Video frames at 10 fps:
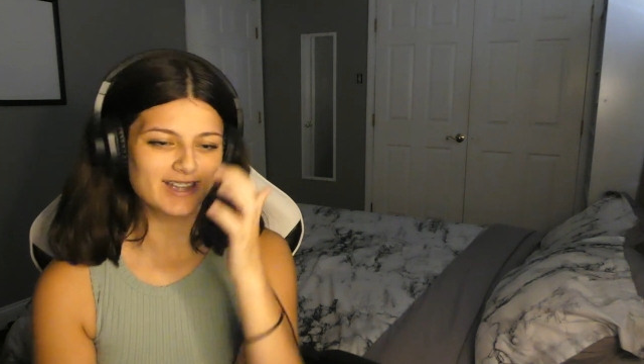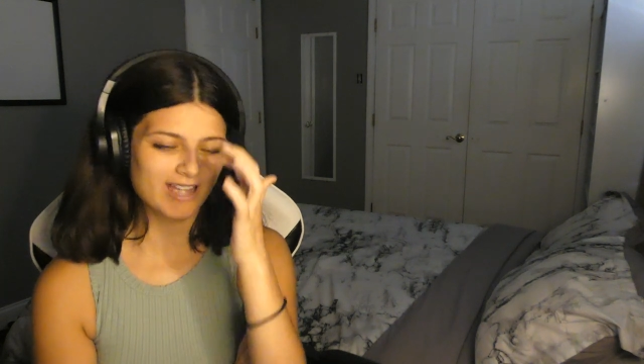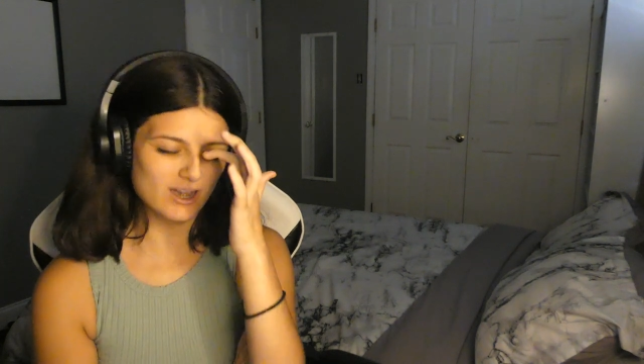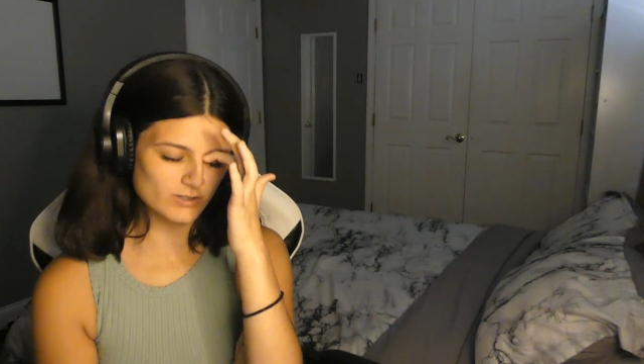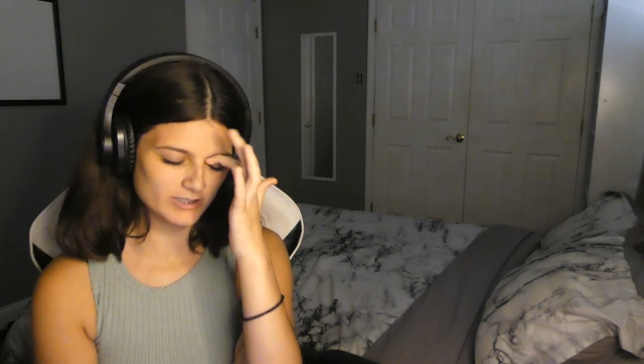
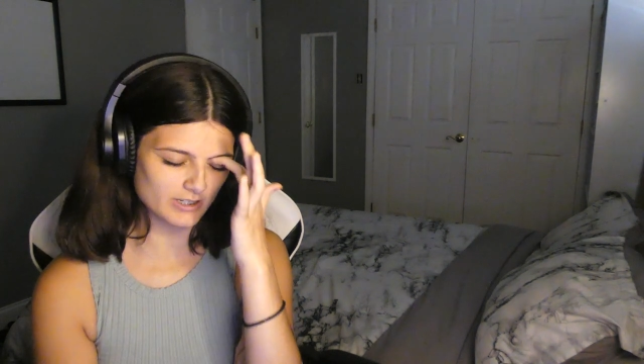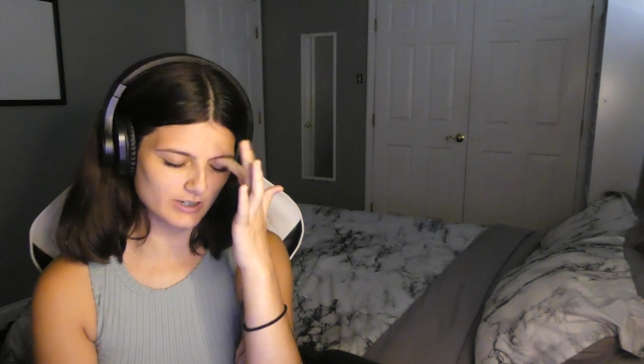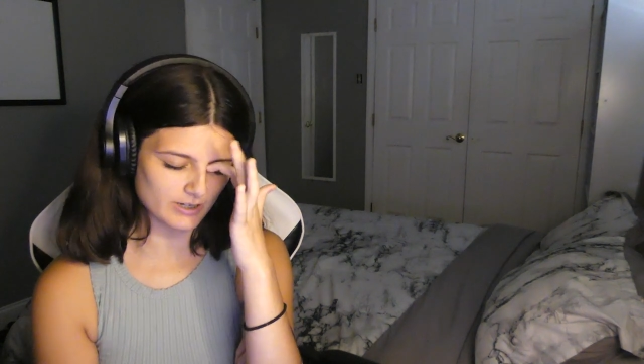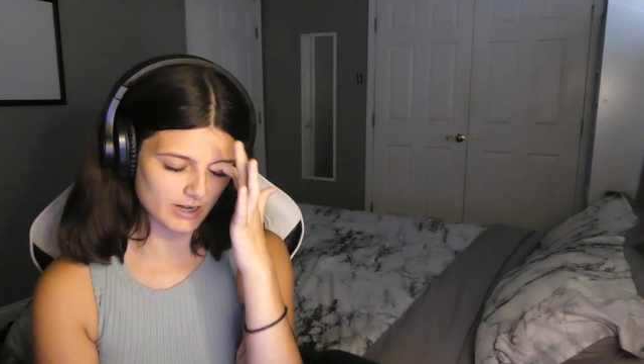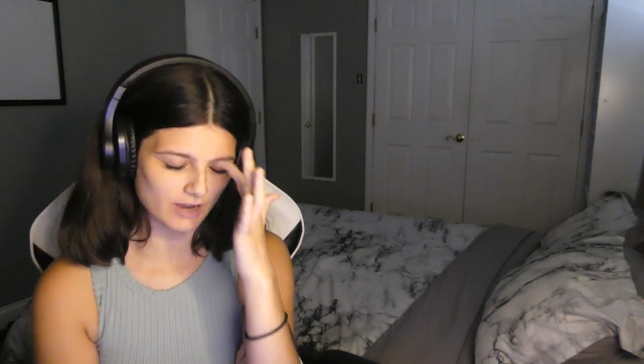How is he
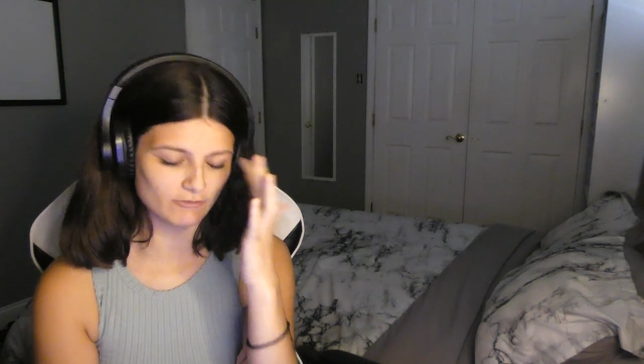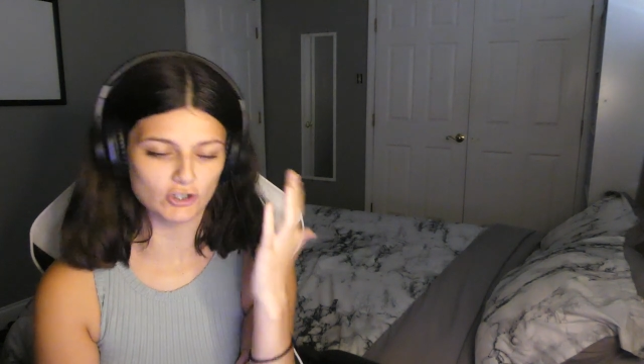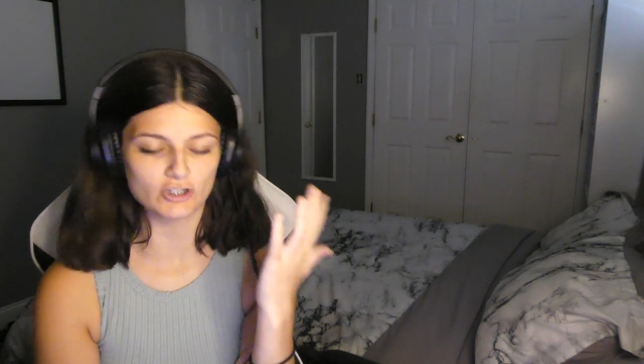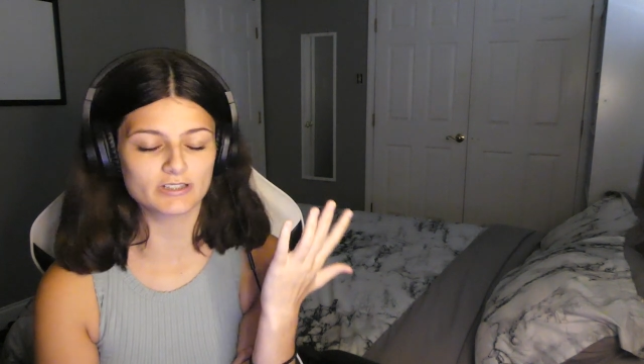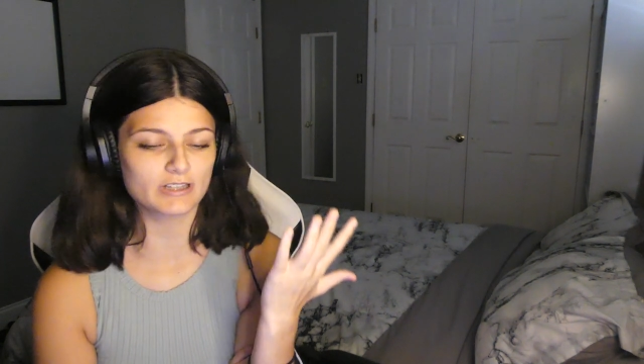
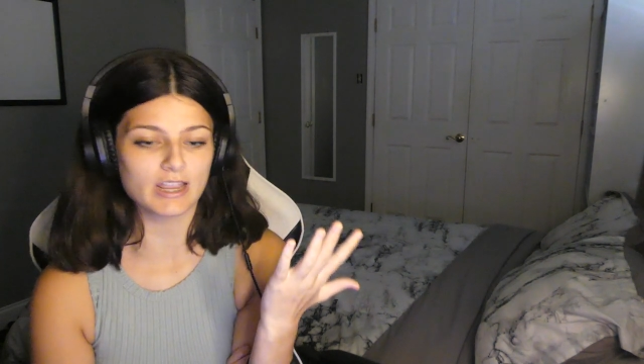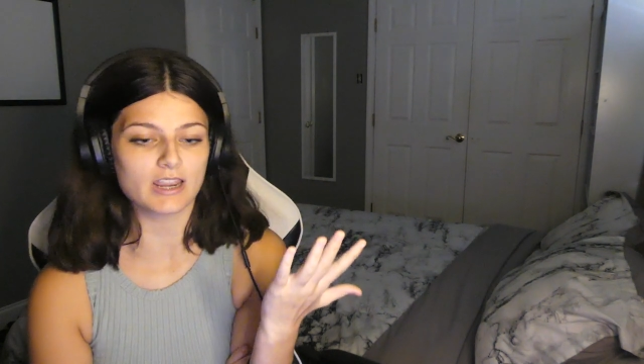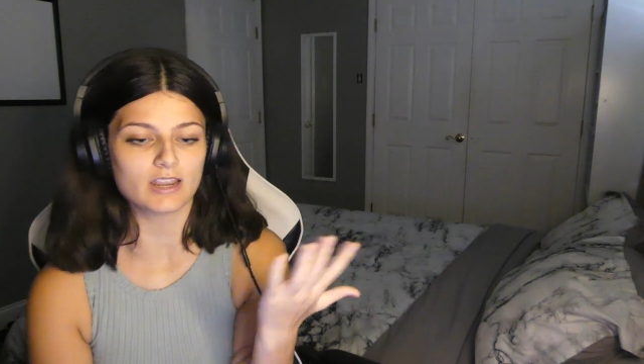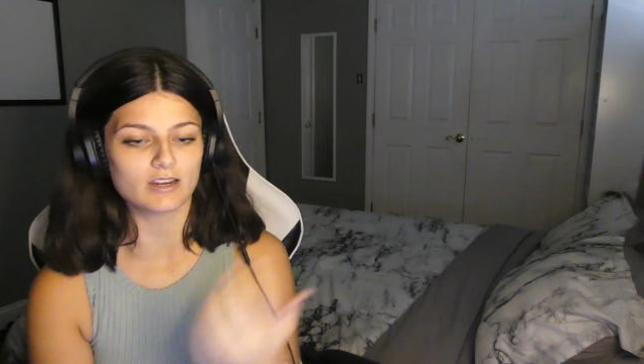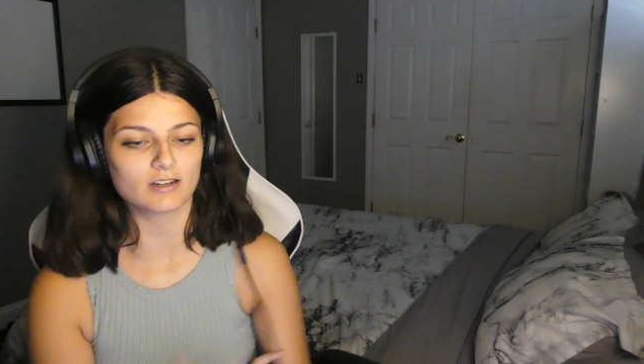never
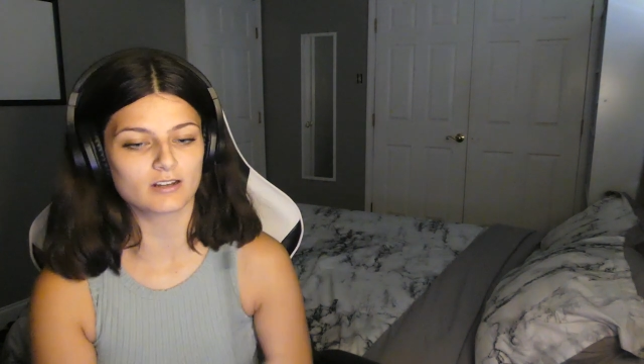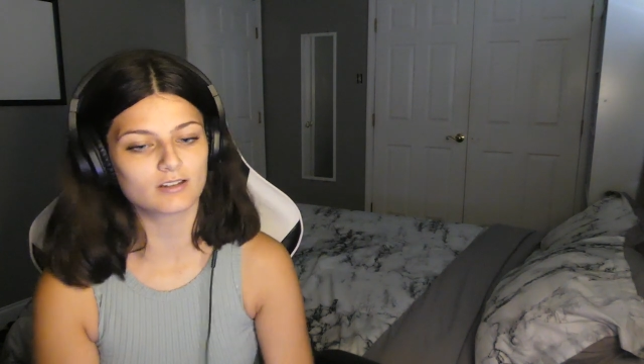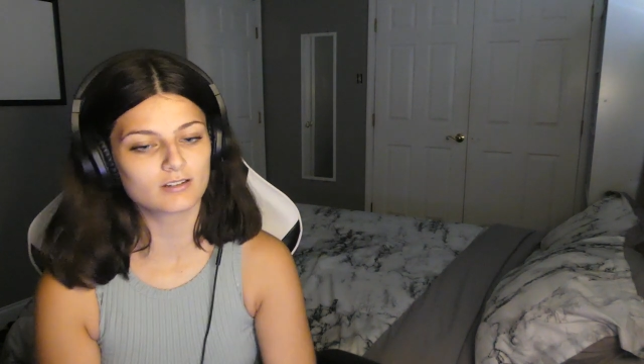seen?